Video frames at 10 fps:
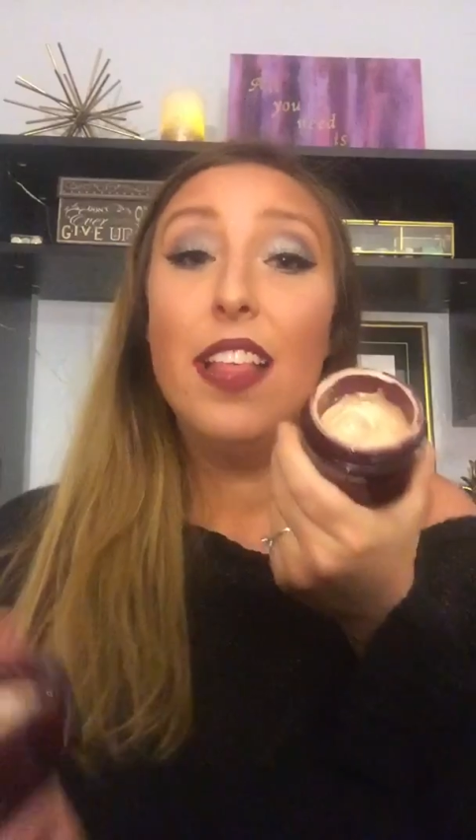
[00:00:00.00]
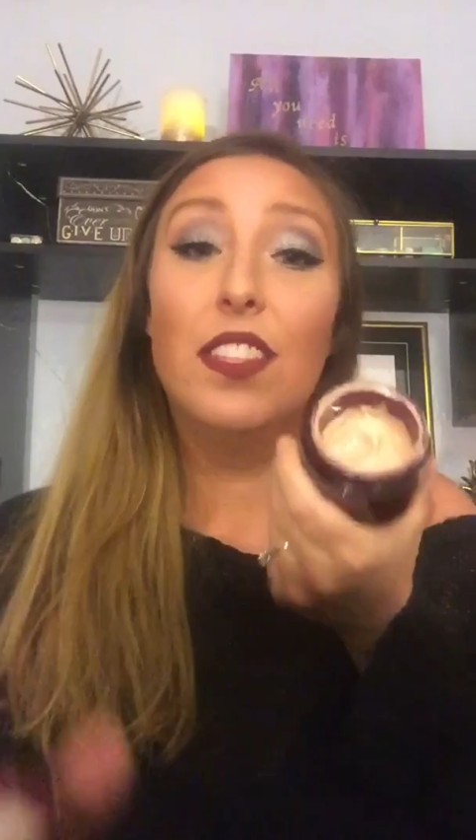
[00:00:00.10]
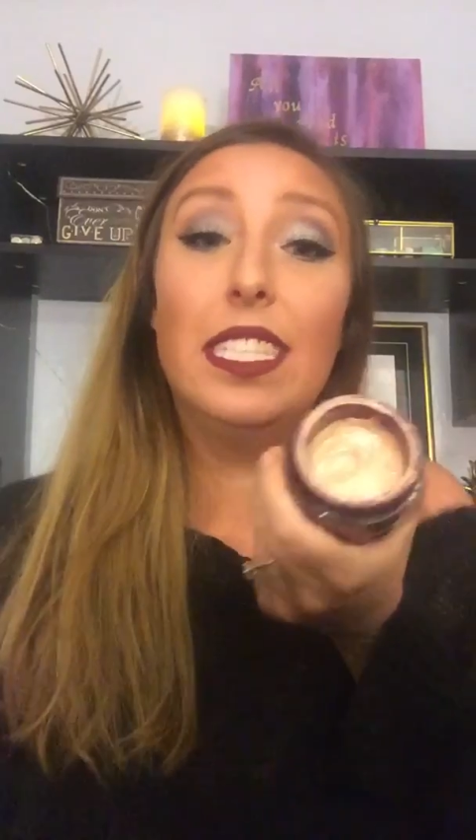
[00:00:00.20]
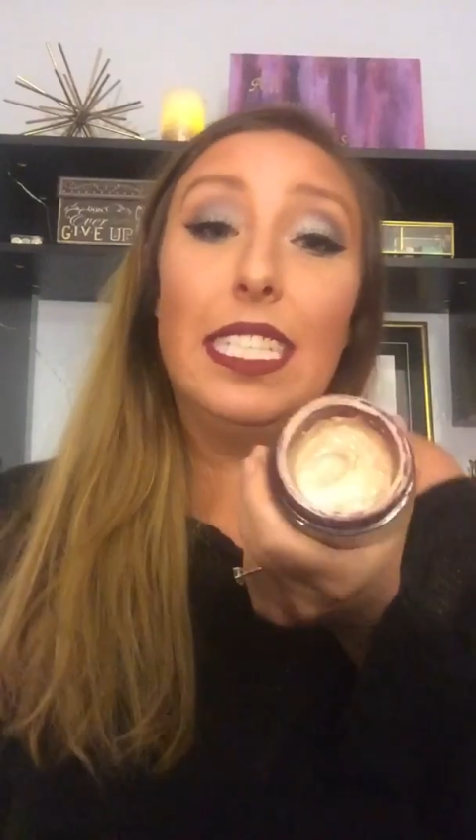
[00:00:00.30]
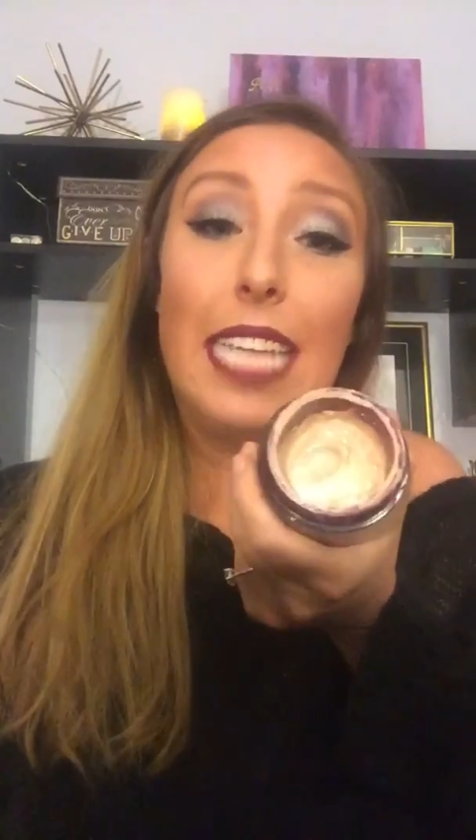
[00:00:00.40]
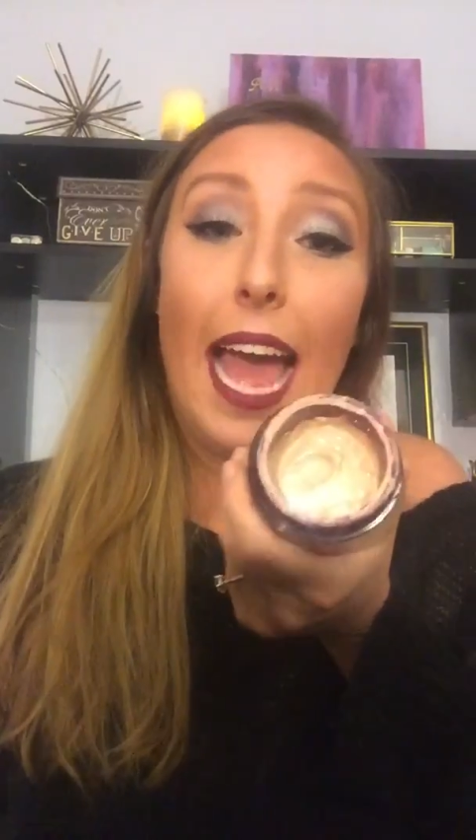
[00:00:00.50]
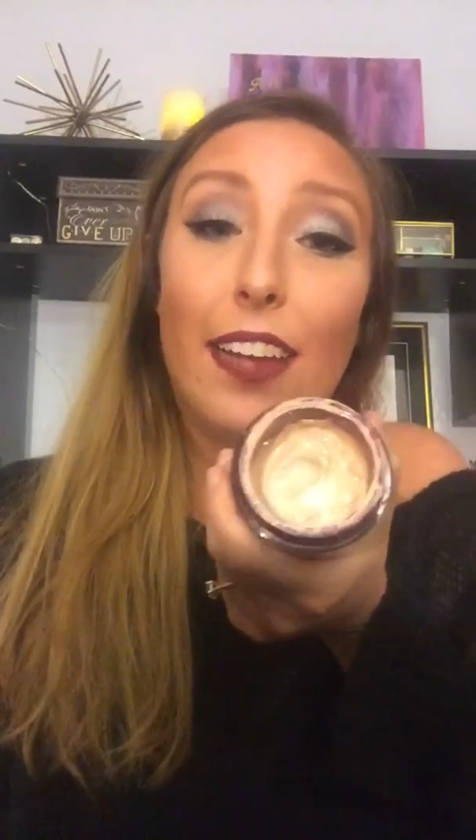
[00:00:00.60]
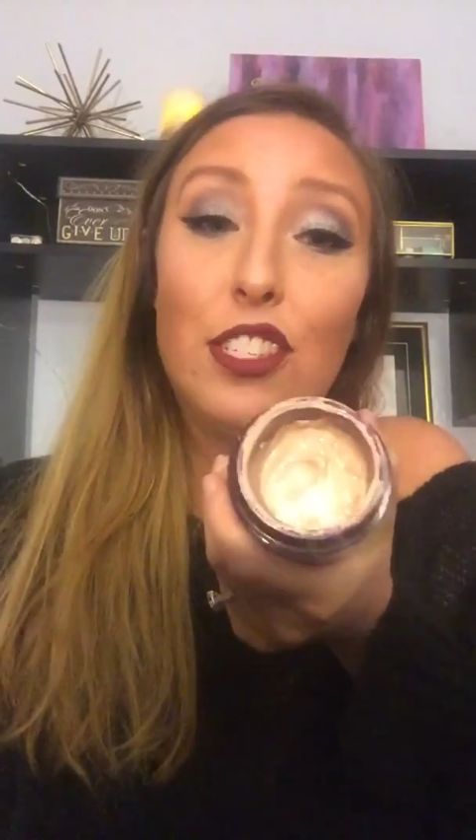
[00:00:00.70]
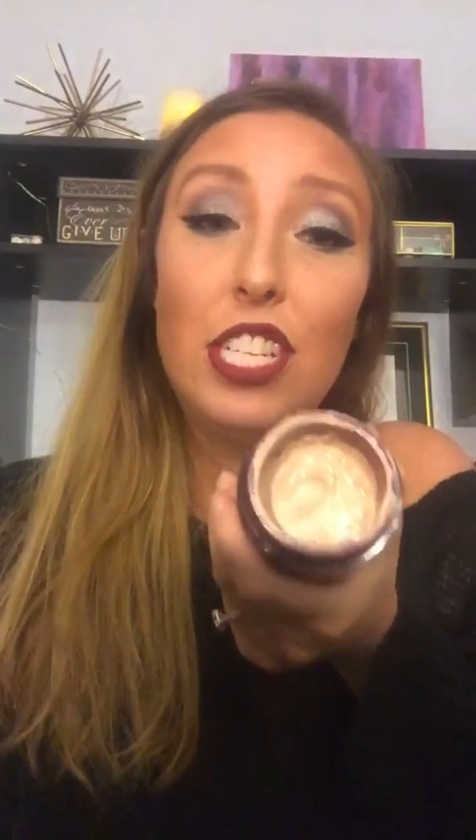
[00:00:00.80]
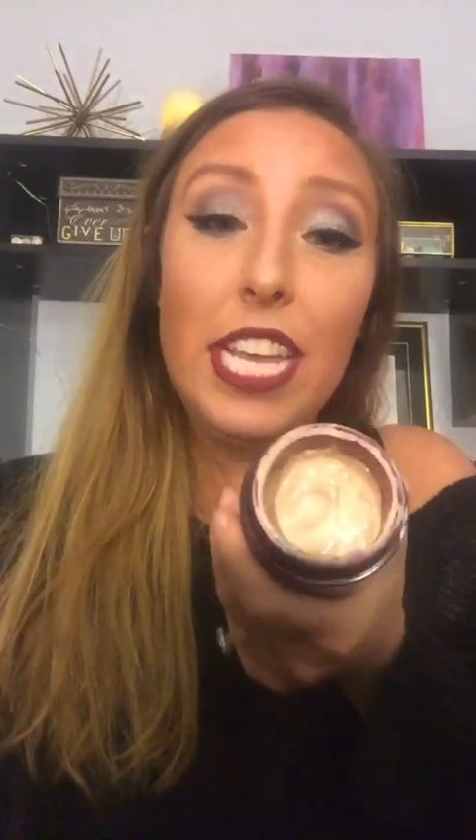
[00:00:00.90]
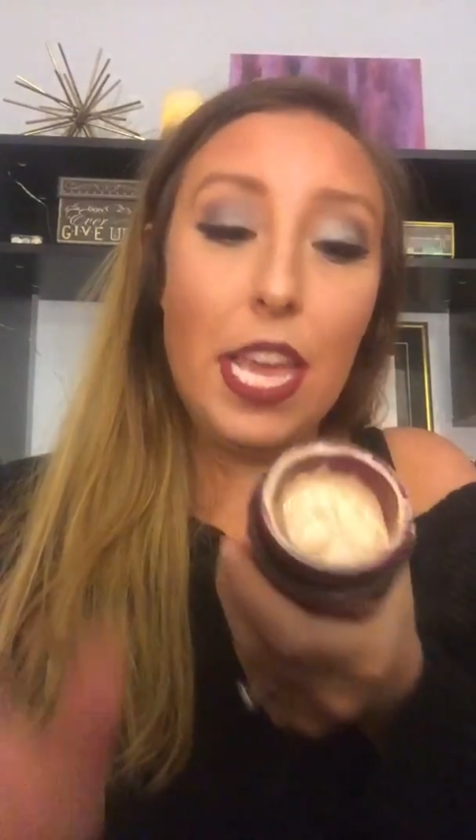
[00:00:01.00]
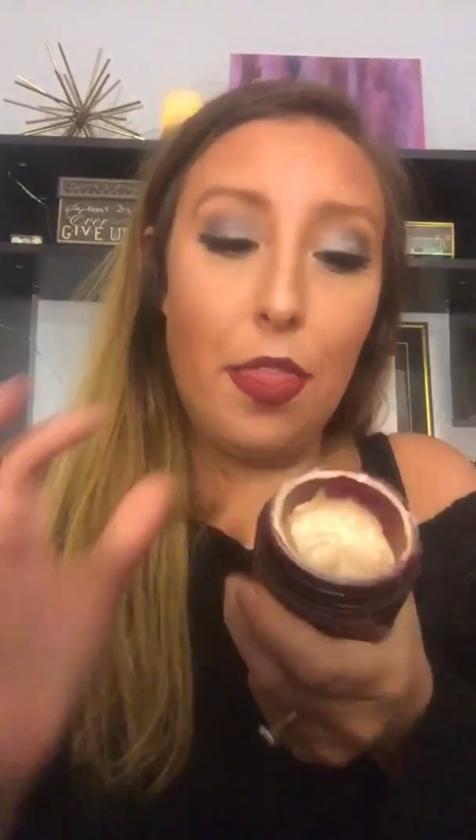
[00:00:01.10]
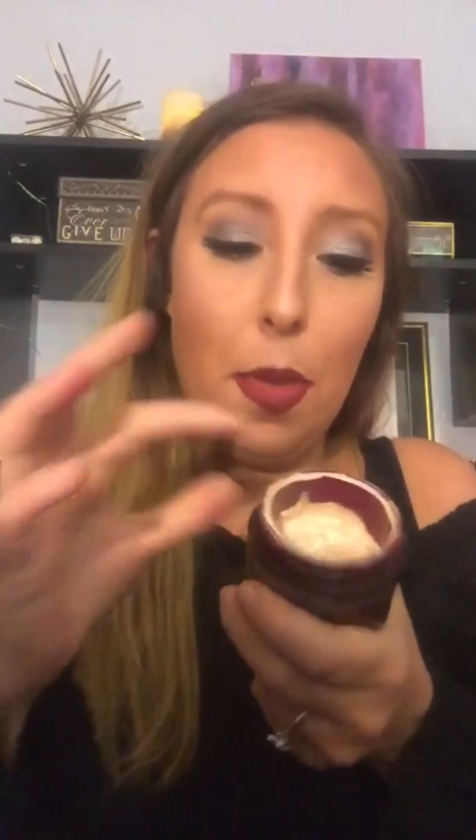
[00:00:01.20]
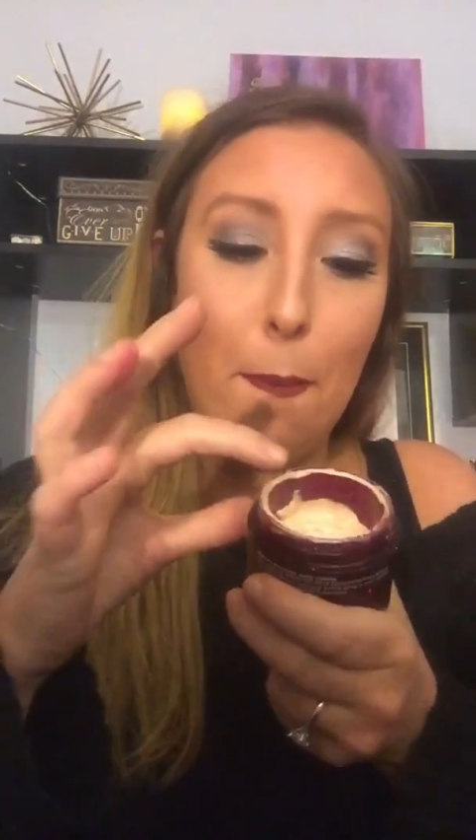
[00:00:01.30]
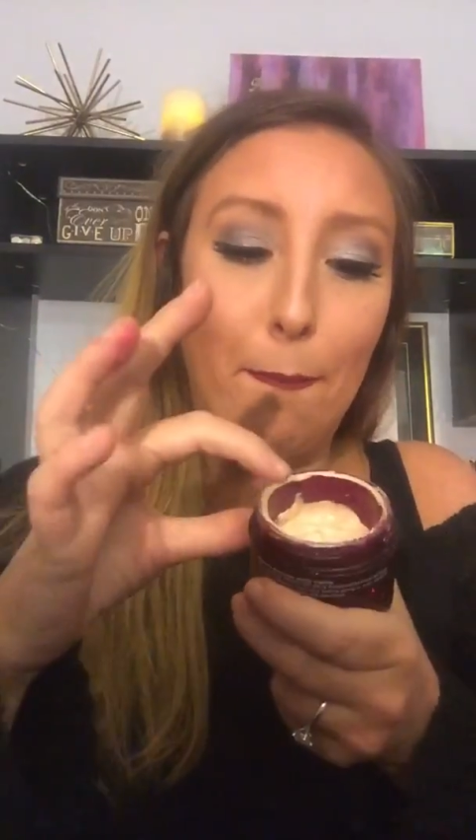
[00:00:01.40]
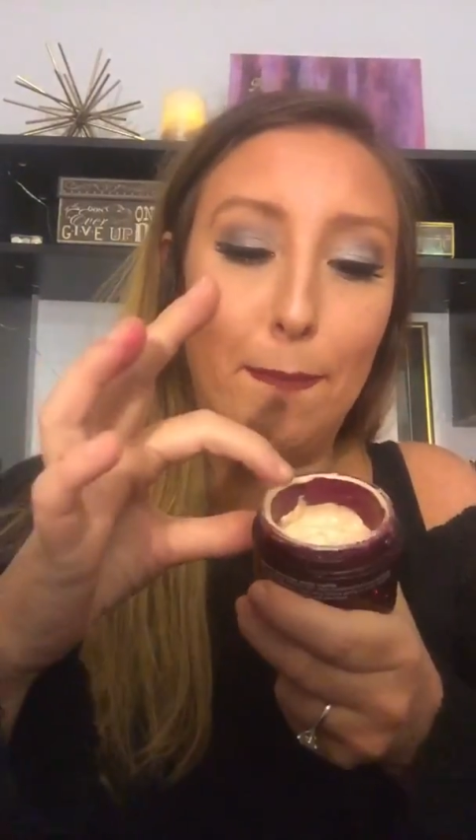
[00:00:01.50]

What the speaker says: This is actually the